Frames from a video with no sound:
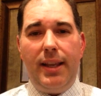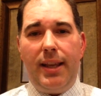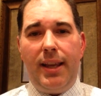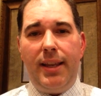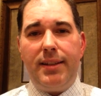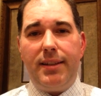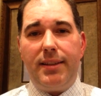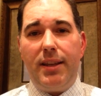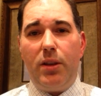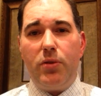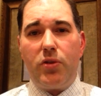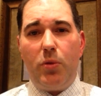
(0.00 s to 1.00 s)
And
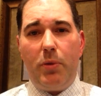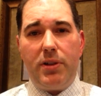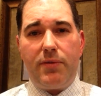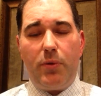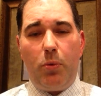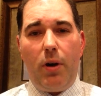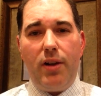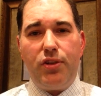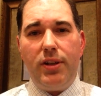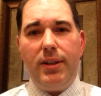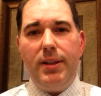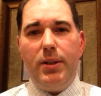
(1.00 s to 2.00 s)
thank you so much for
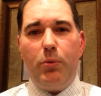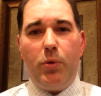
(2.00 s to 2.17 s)
watching.